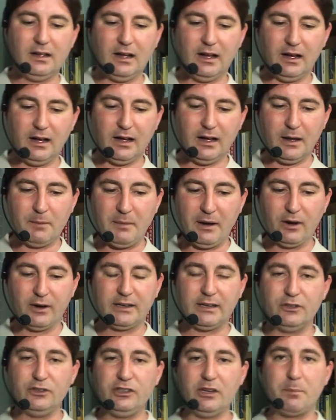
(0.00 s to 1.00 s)
uh,
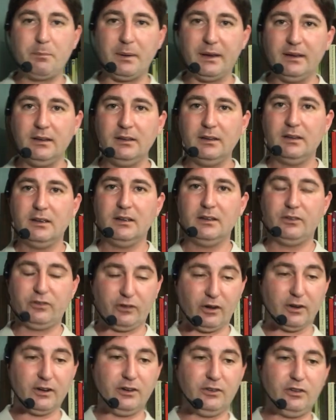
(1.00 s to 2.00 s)
American shipping,
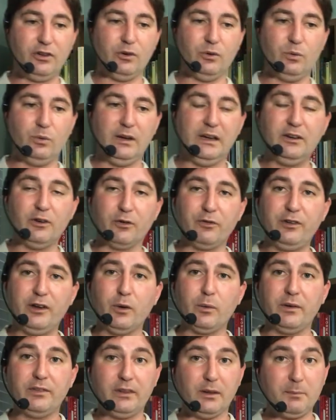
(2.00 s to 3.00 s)
started to
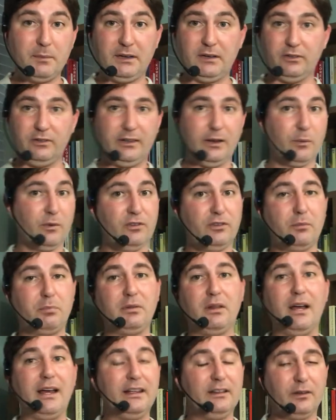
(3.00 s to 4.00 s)
interfere with it because they were
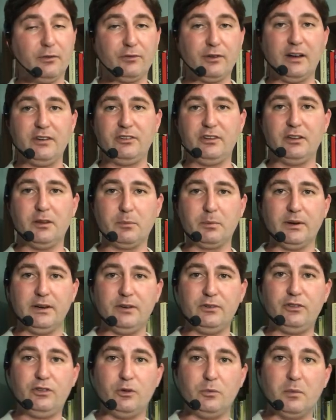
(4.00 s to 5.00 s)
supplying the French and the
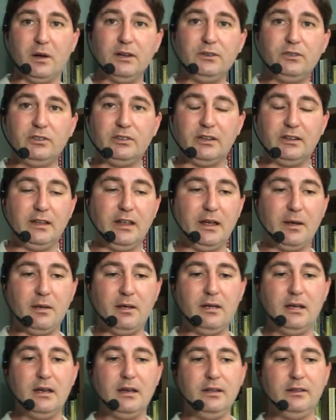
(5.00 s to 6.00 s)
British too much, and they,
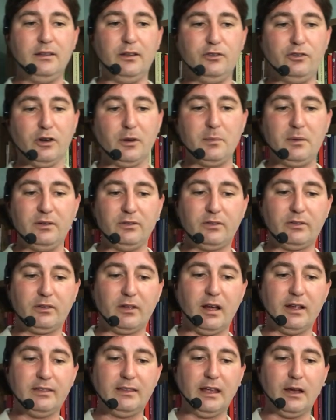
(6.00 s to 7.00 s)
the Germans
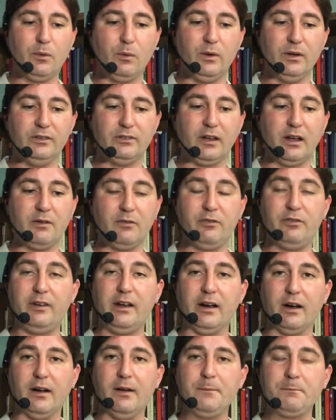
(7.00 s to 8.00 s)
thought that was
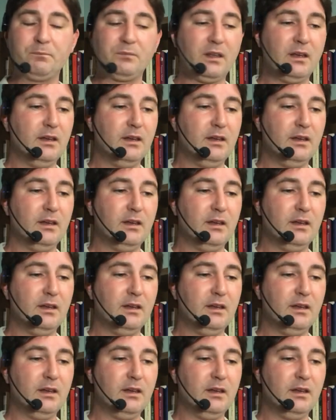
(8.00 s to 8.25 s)
unfair.